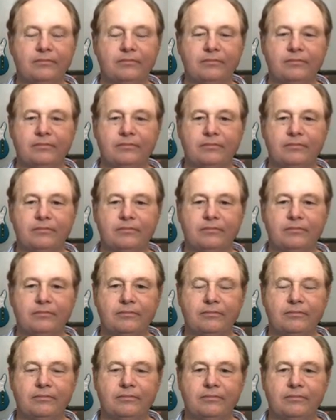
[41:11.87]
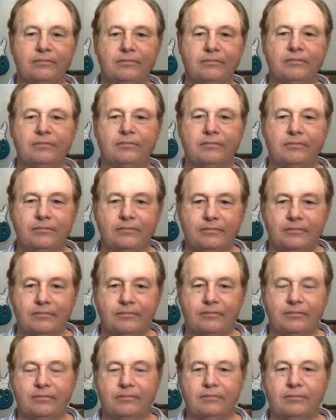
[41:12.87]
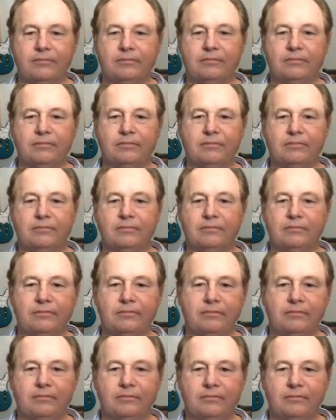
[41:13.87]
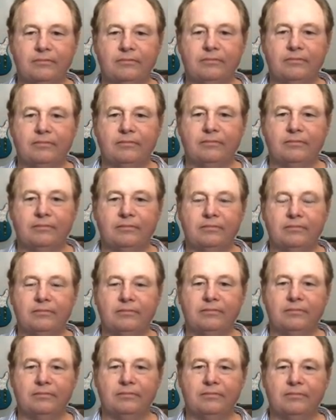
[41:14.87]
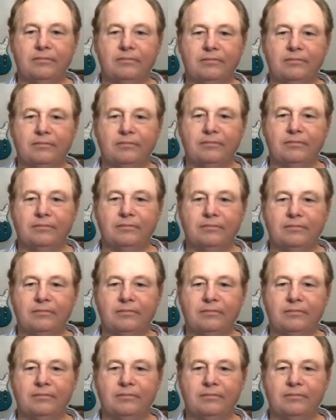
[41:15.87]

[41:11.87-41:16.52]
The person shown says nothing.